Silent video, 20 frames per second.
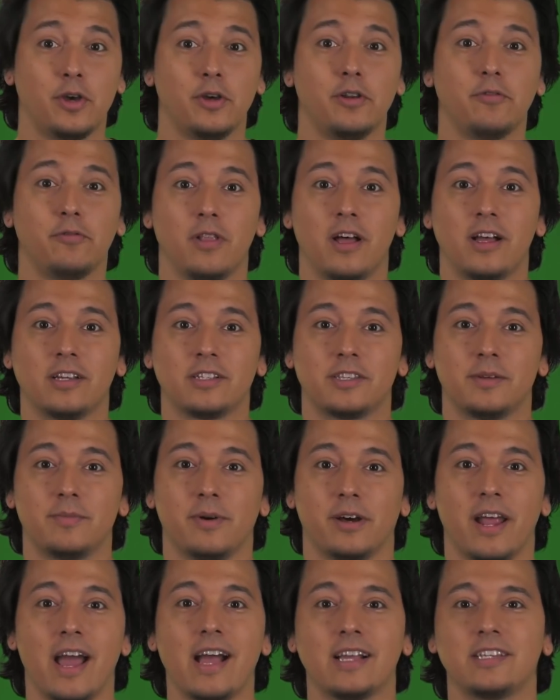could have lost them
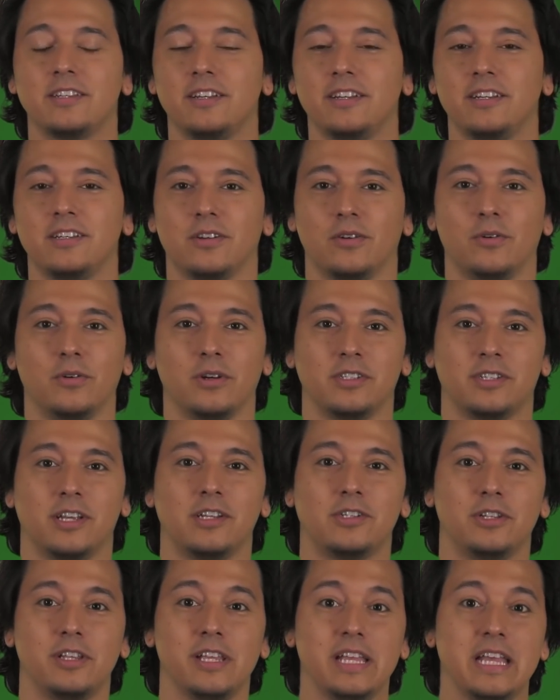on accident, or
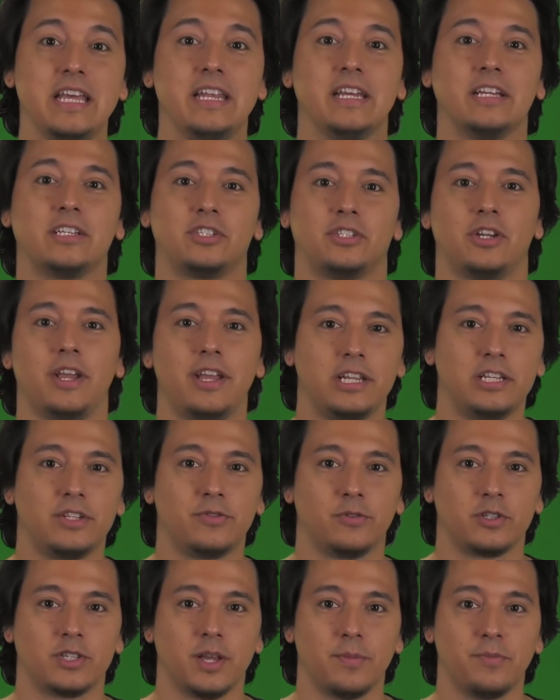essentially in exchange
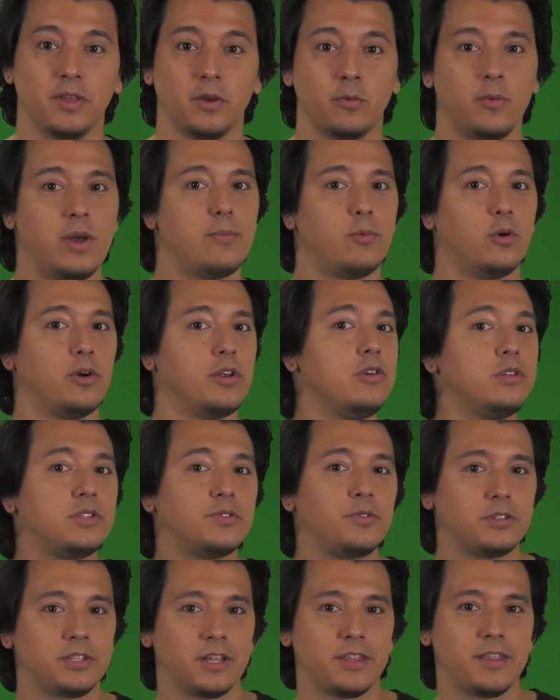for something way more
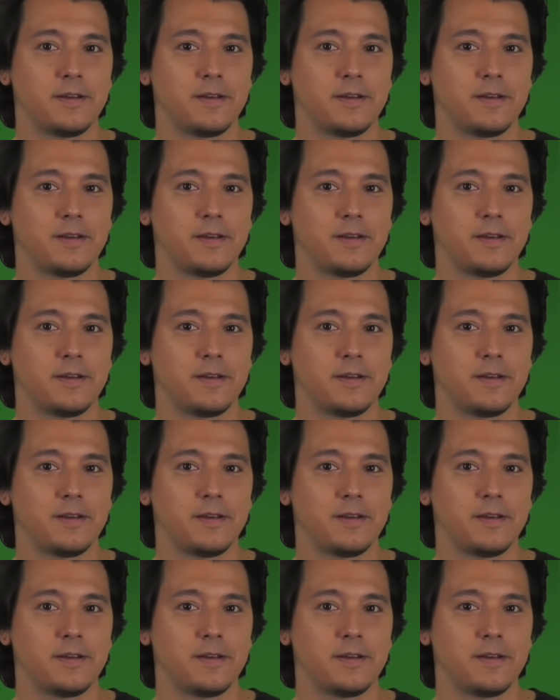useful to